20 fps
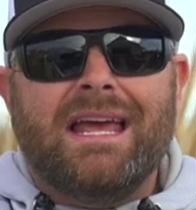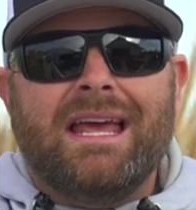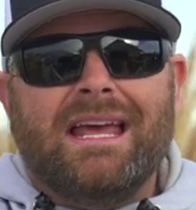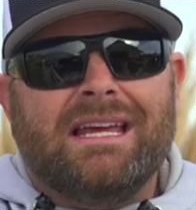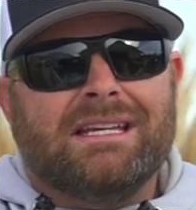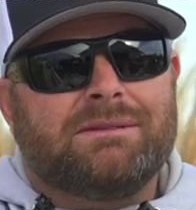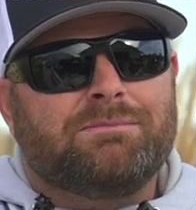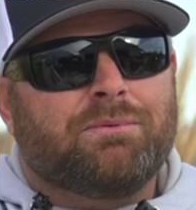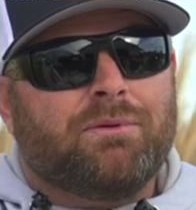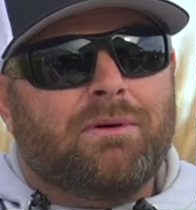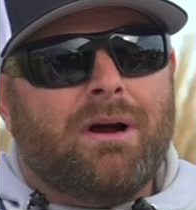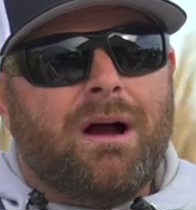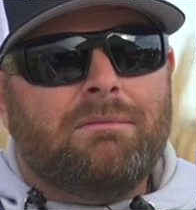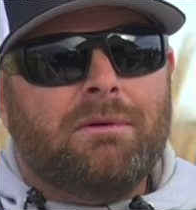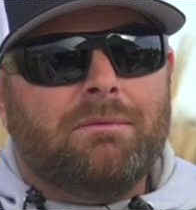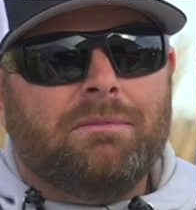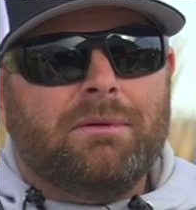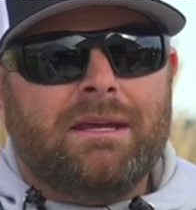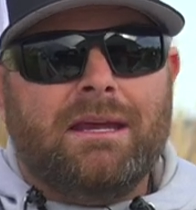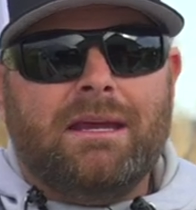is
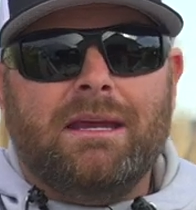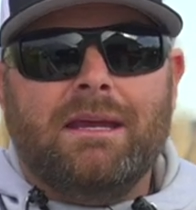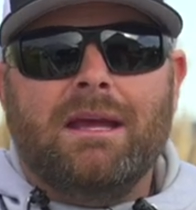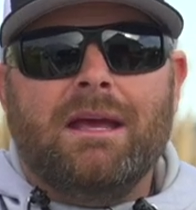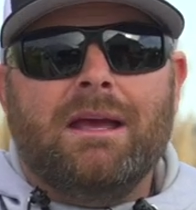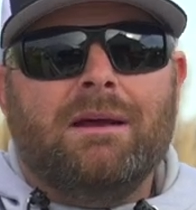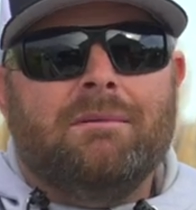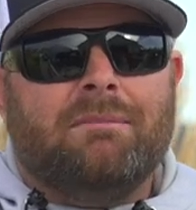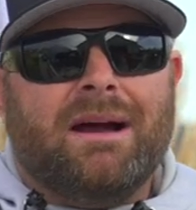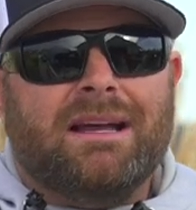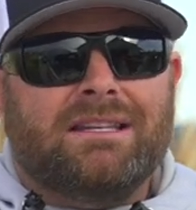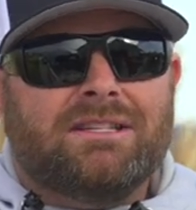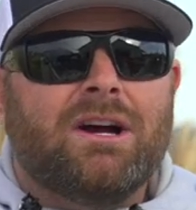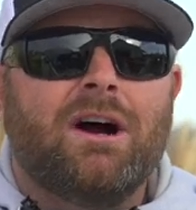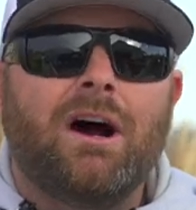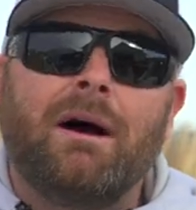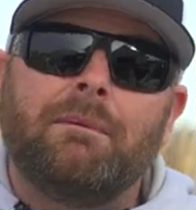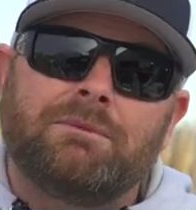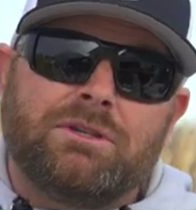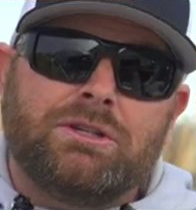probably my
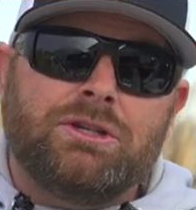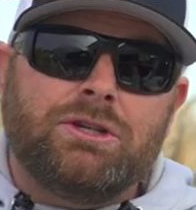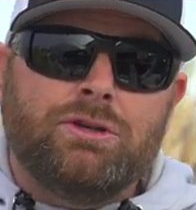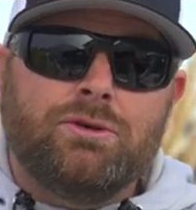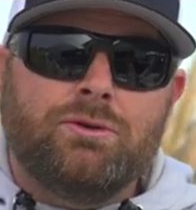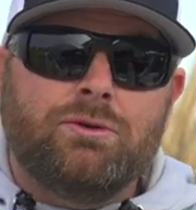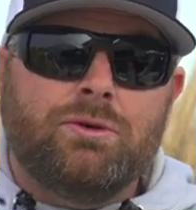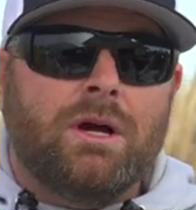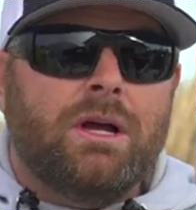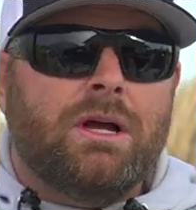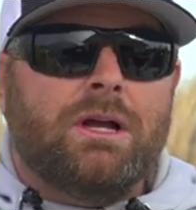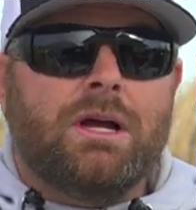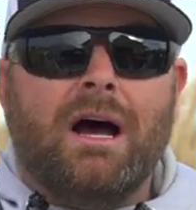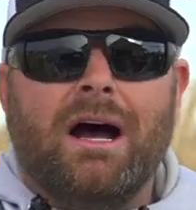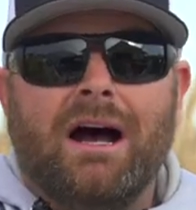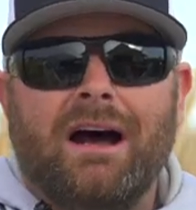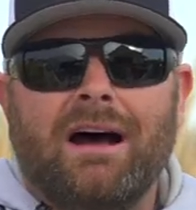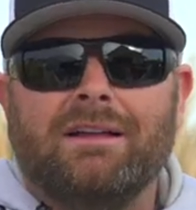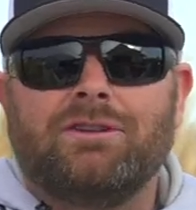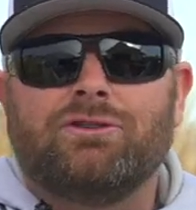top two
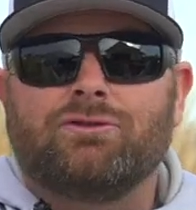uh,